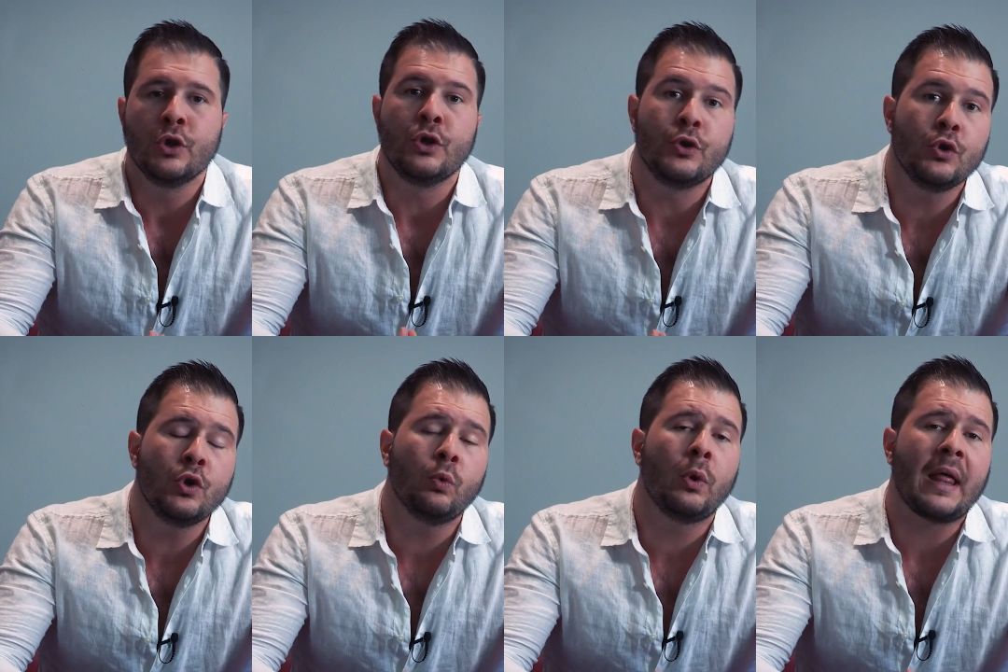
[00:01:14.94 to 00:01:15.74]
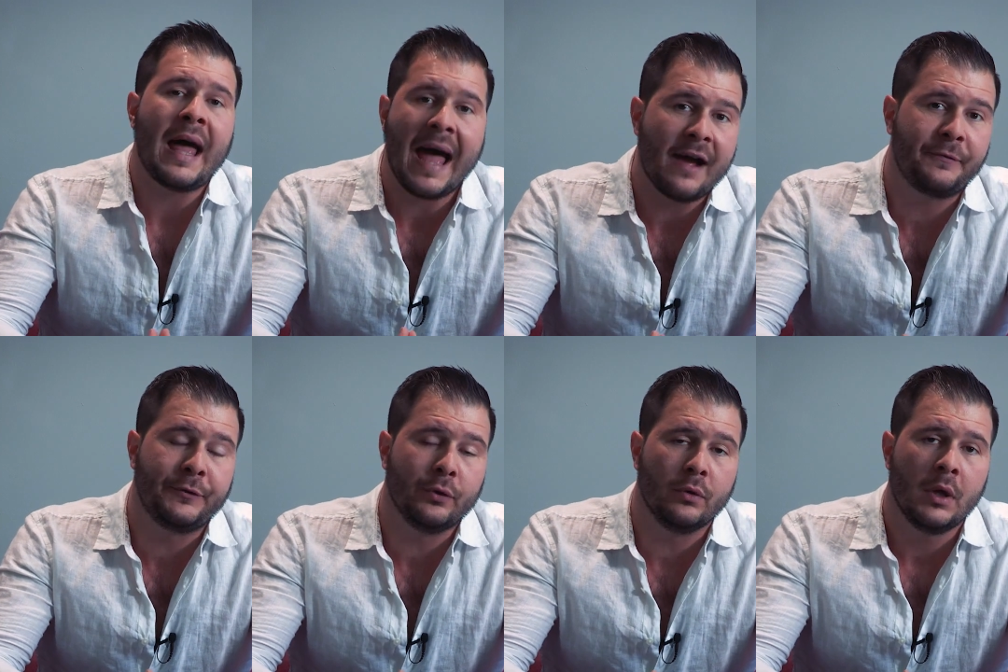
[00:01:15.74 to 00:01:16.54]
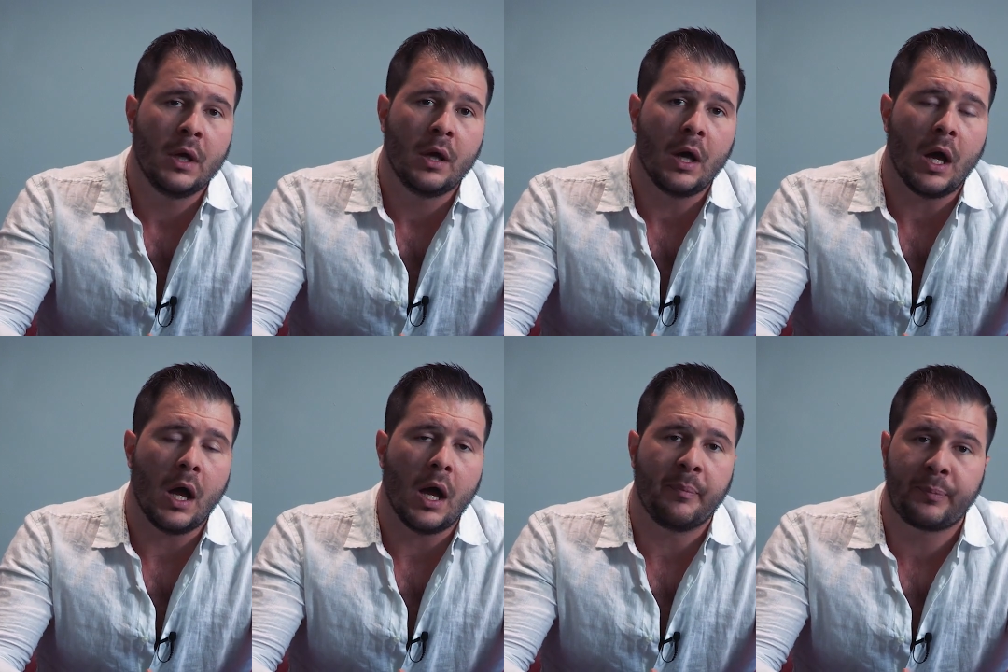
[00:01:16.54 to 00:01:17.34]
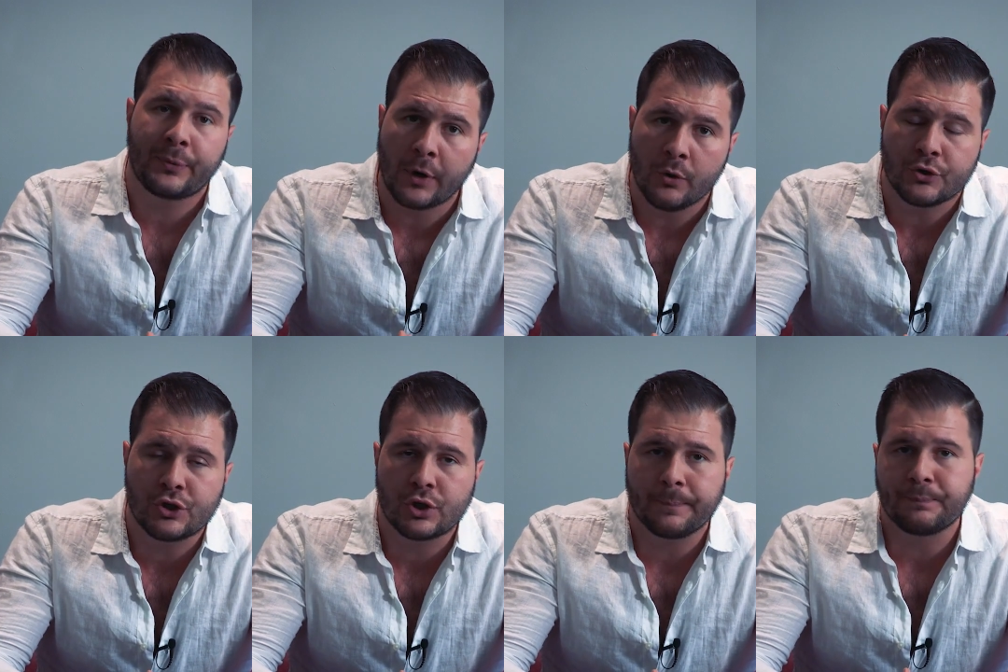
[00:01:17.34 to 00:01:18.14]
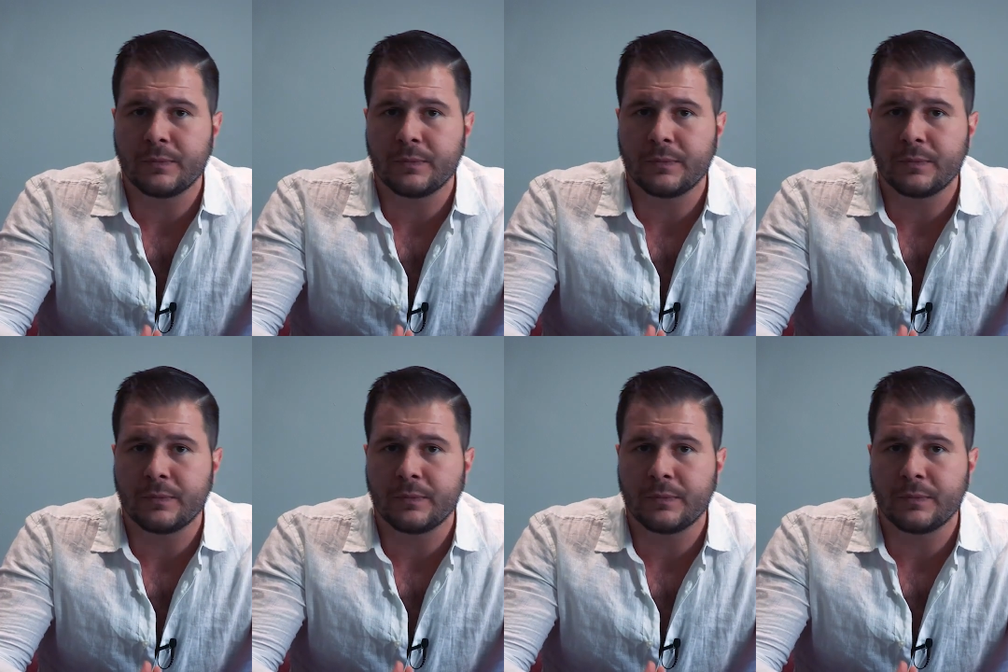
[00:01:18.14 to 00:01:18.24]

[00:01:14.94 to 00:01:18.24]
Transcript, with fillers: You will have to uh, approach